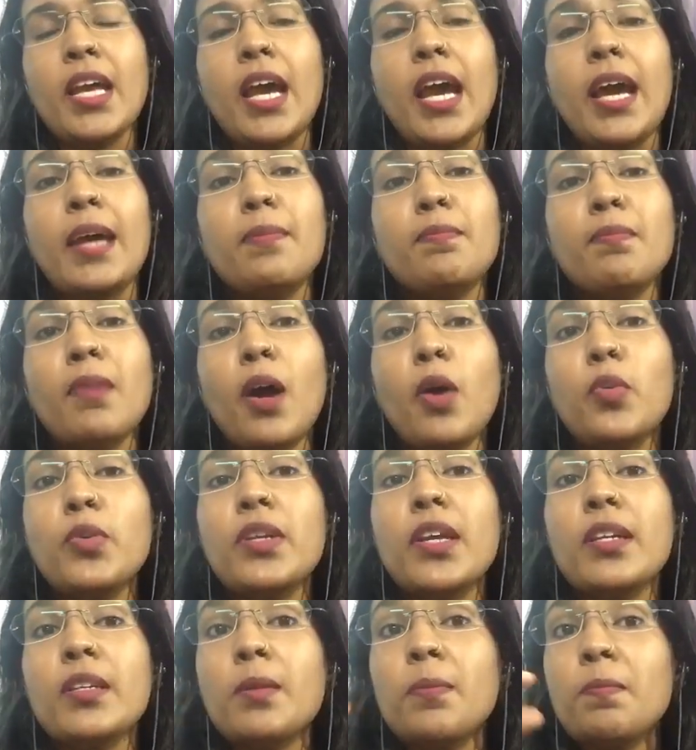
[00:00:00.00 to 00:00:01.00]
And
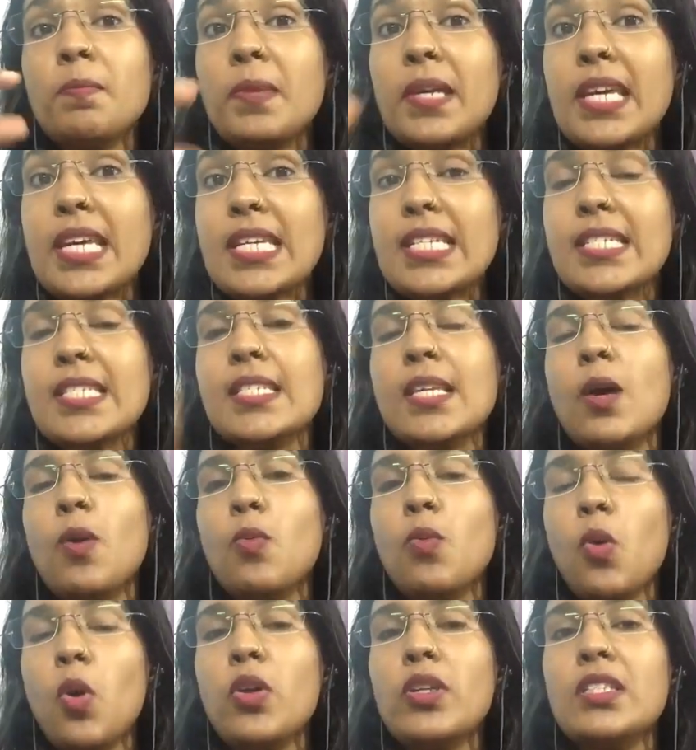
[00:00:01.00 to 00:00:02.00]
Maurya repeats
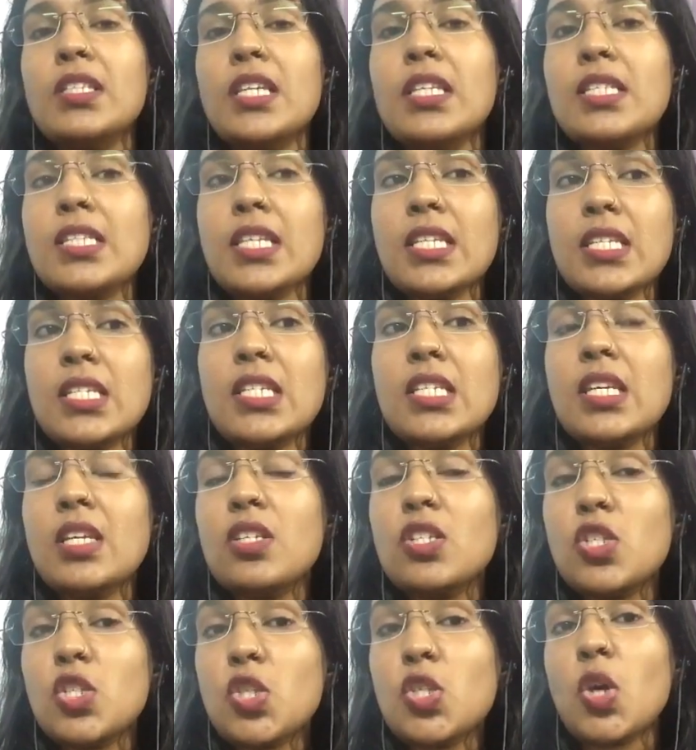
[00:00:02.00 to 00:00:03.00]
what the
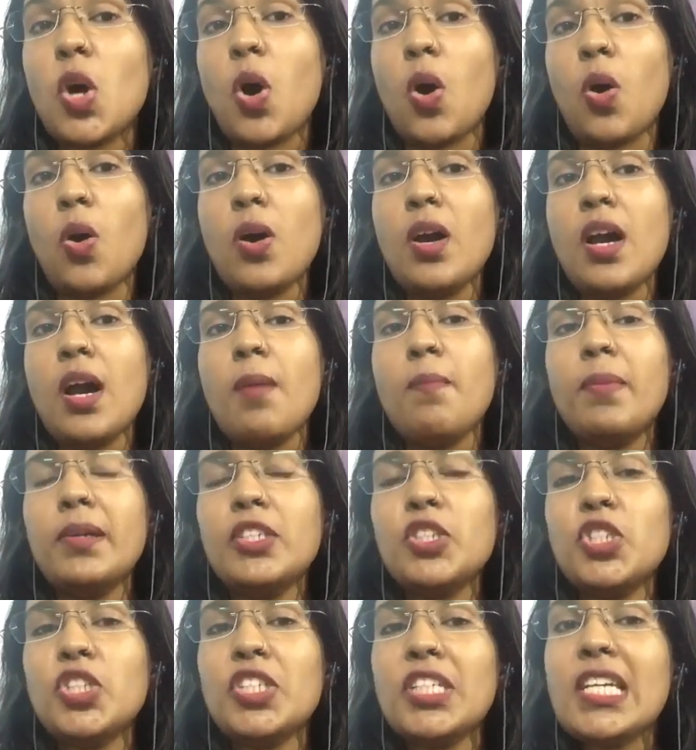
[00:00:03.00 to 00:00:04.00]
sisters saw,
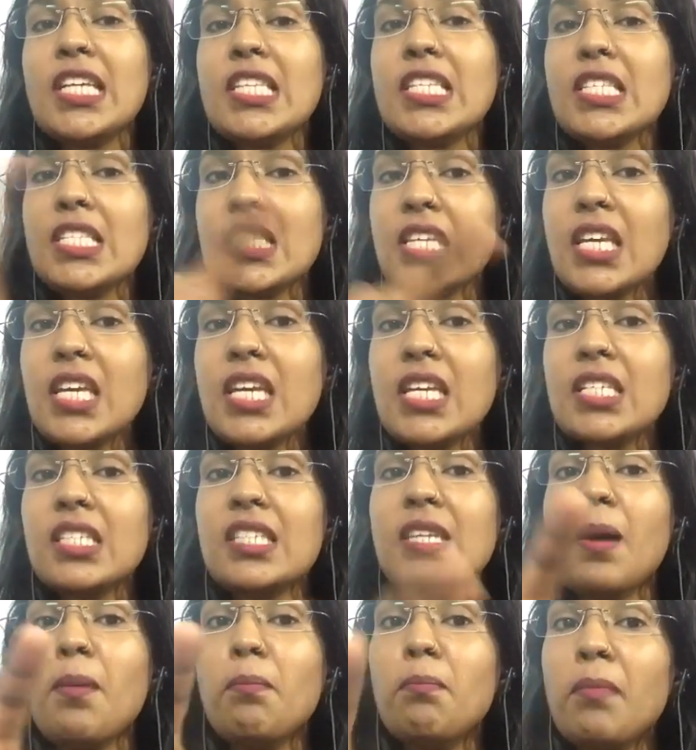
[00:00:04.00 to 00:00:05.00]
but she
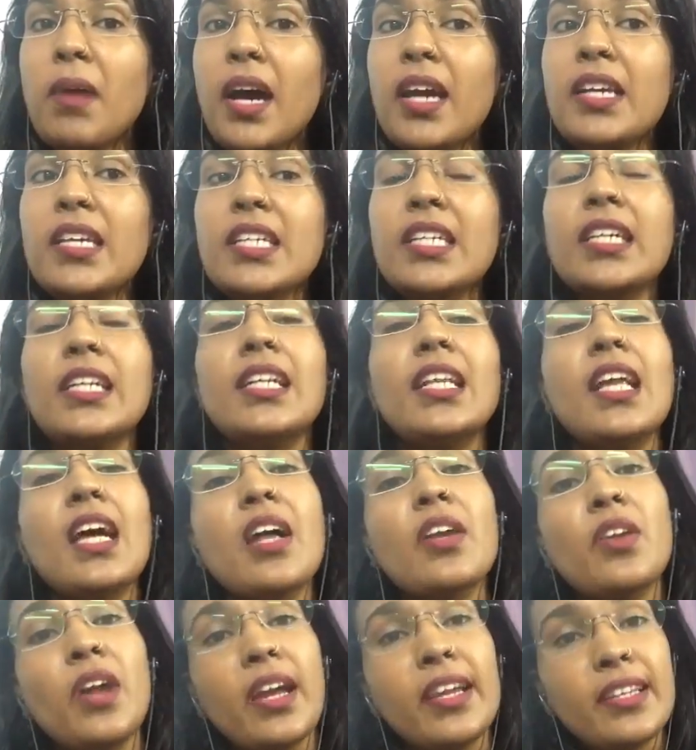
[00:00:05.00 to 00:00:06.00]
sees Michael
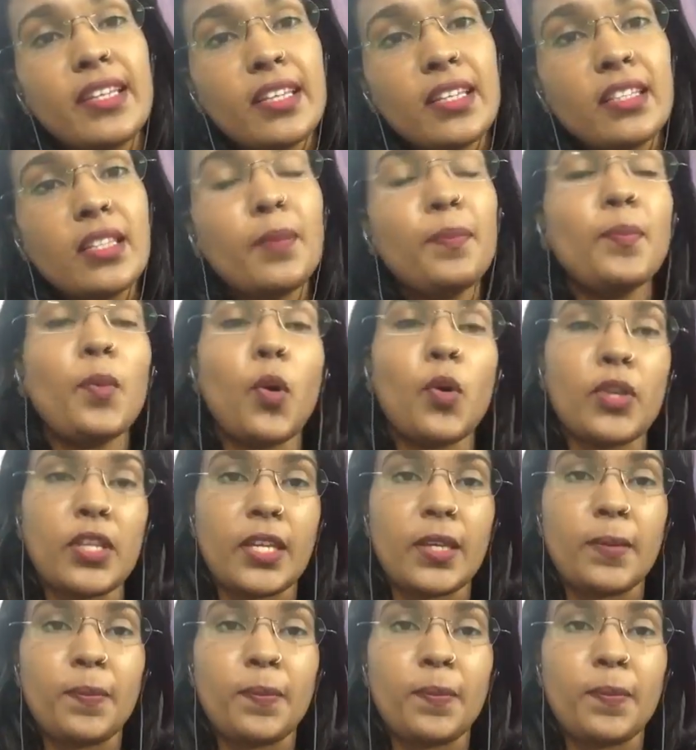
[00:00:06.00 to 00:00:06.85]
riding the pony,